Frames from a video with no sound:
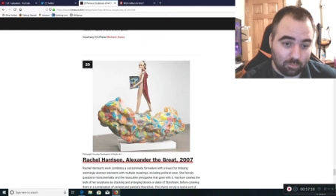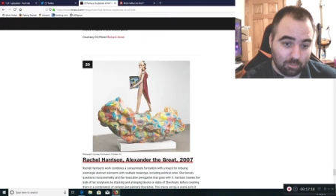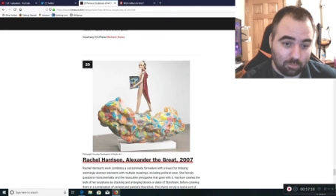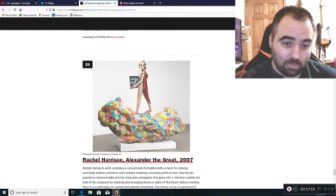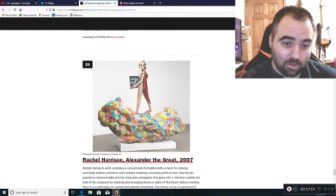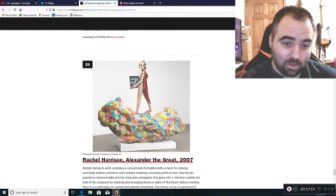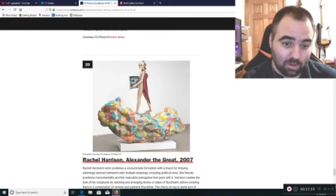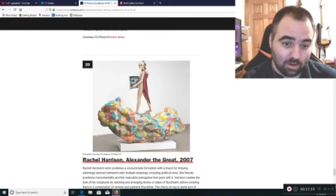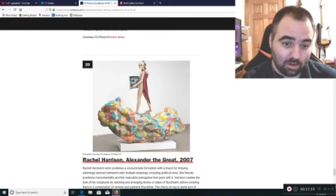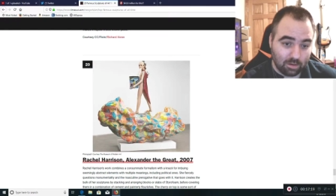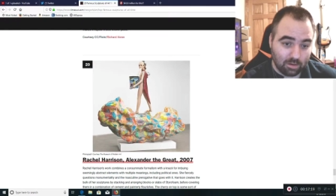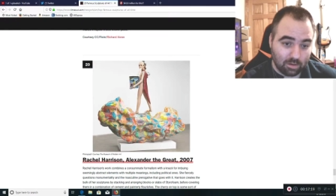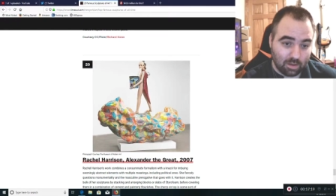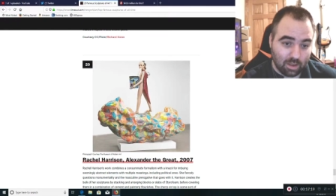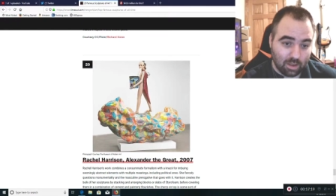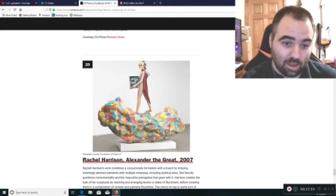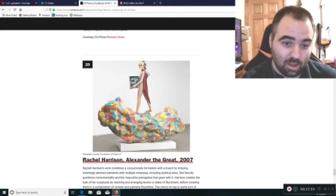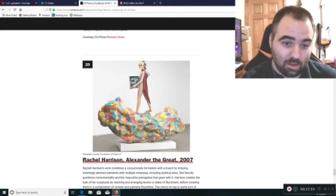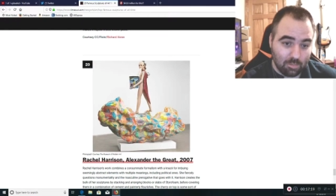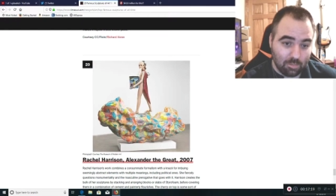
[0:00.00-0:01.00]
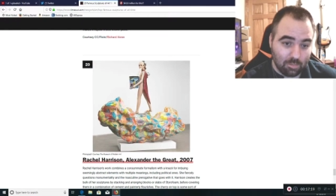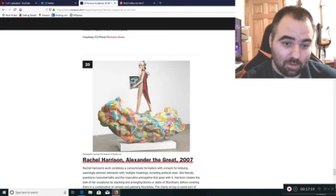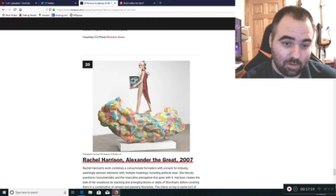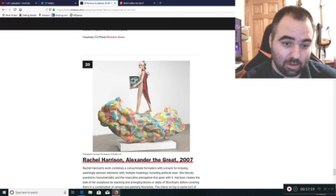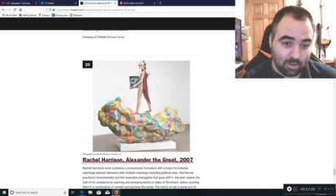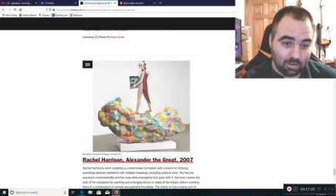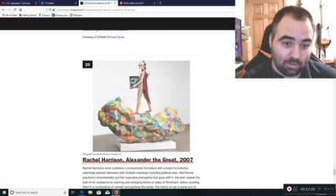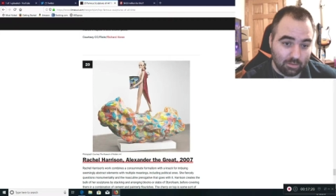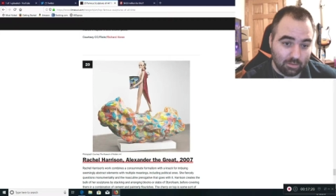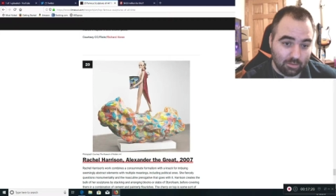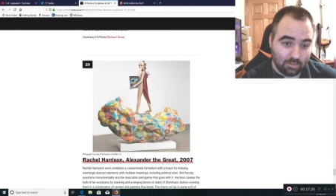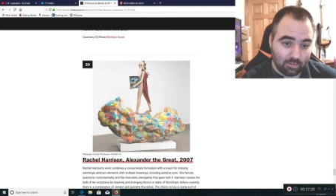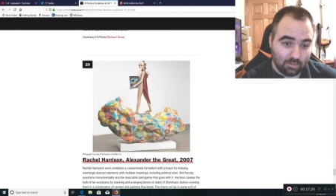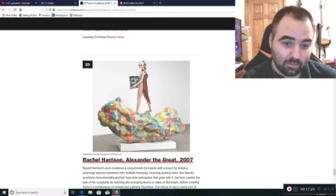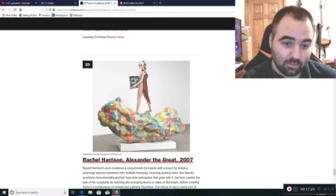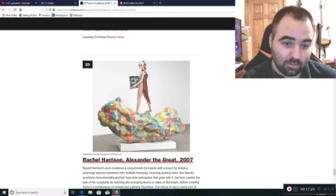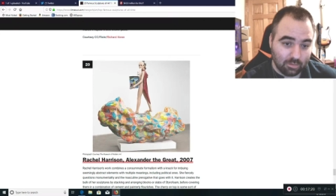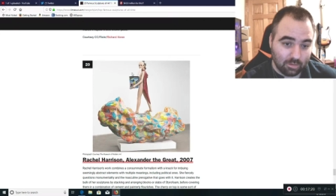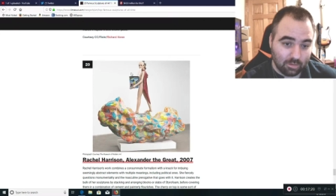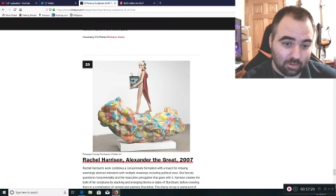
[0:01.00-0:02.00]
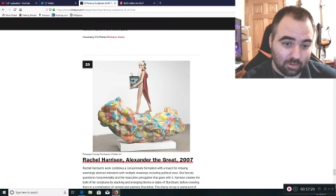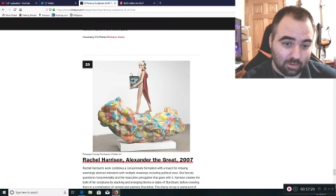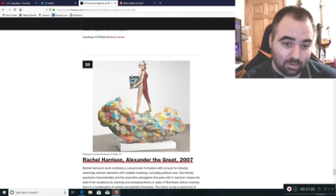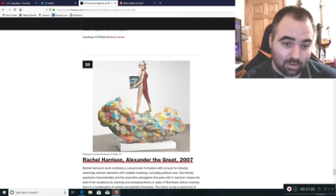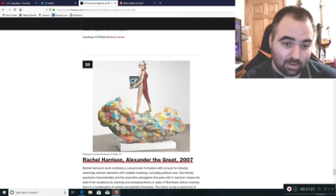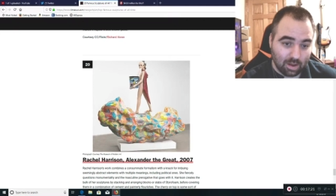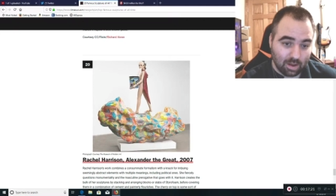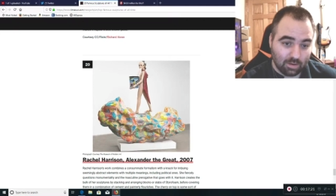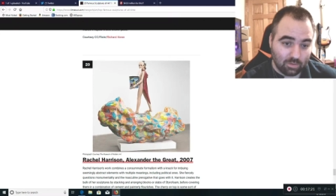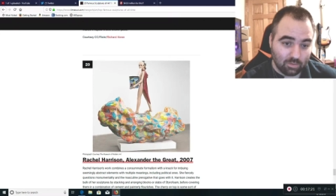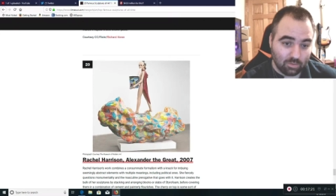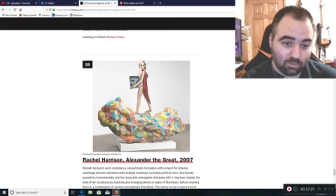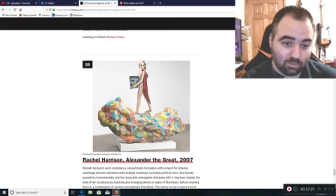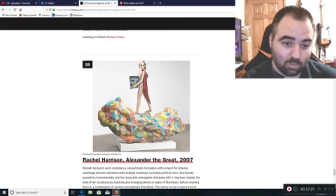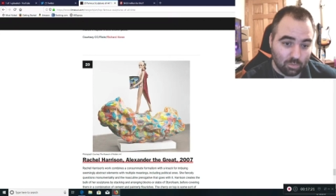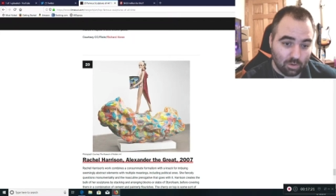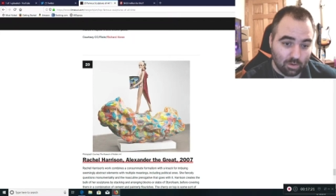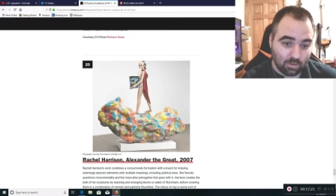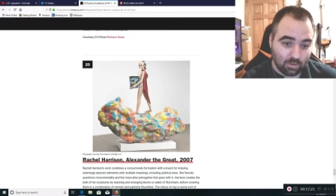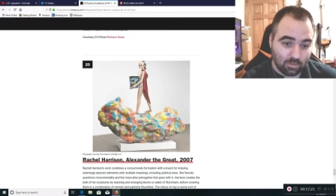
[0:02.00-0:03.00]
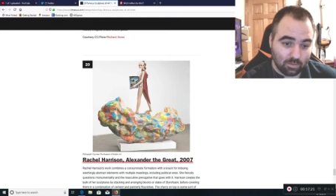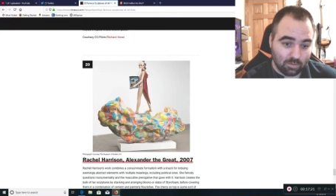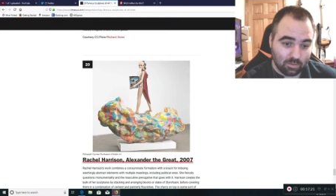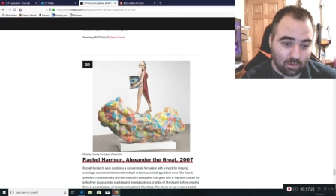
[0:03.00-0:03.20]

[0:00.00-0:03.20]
in a cape and God knows what.